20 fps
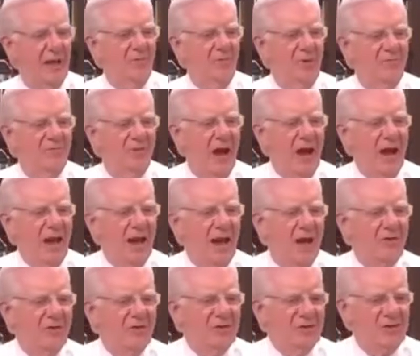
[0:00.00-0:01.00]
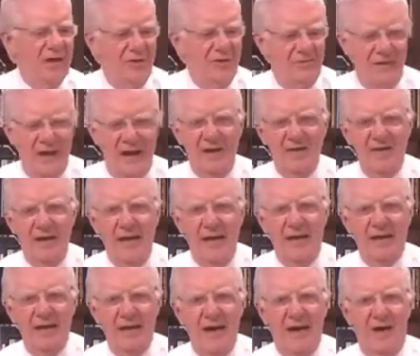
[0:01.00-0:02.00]
And we've got to understand that.
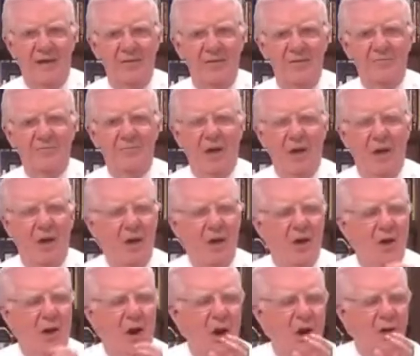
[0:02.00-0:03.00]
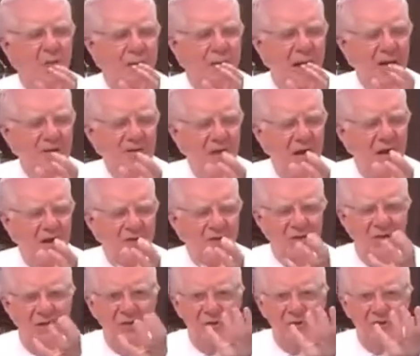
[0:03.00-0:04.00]
Now, our
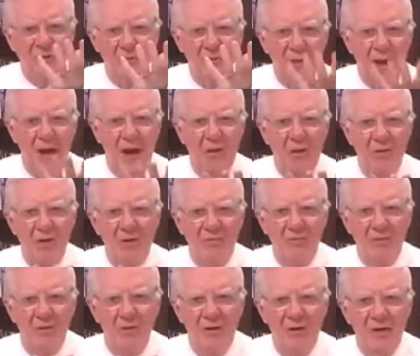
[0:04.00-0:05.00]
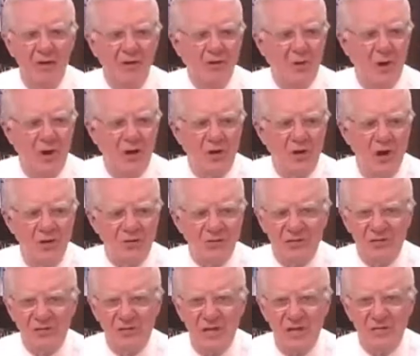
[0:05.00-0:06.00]
imagination, there's a power flowing into our
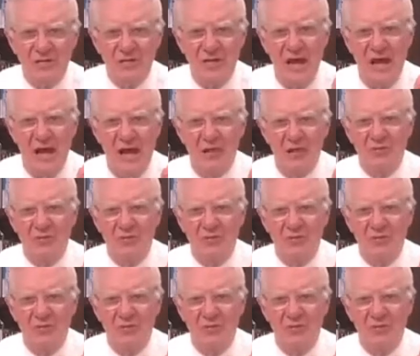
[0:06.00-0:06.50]
consciousness.